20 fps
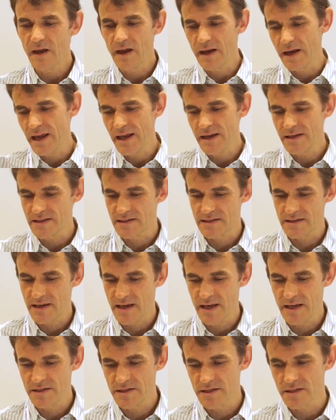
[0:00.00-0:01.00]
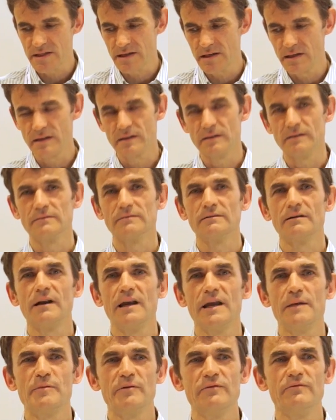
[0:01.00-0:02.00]
And here's just a little
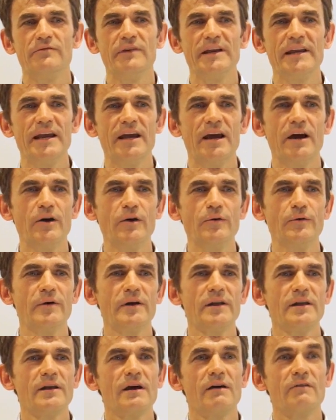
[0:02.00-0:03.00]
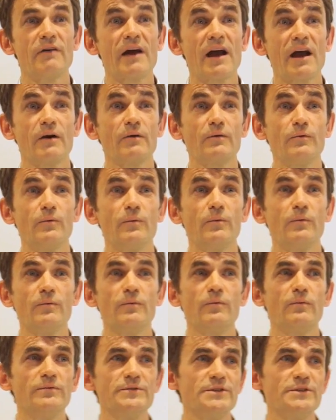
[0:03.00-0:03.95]
clip of video of how,